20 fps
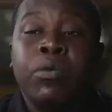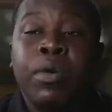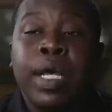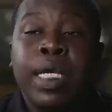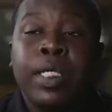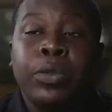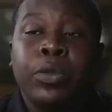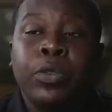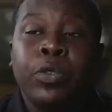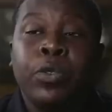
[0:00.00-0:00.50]
to the
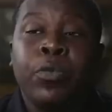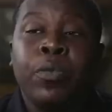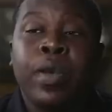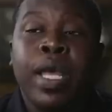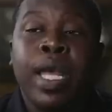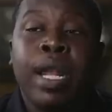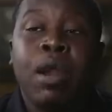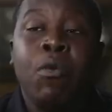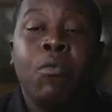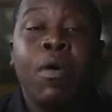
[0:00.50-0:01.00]

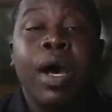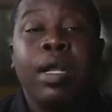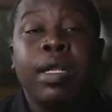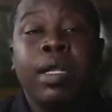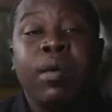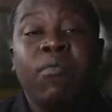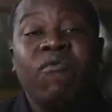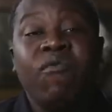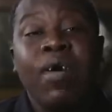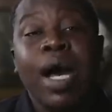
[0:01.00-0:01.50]
restroom, and I
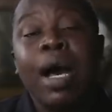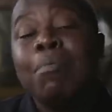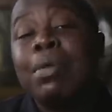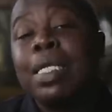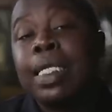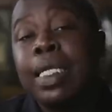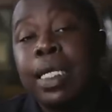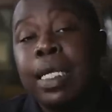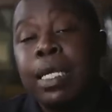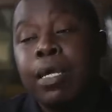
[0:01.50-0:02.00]
wound up
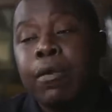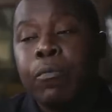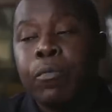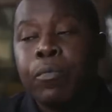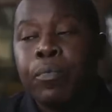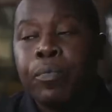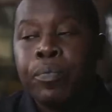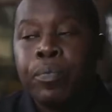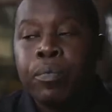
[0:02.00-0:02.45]
vomiting.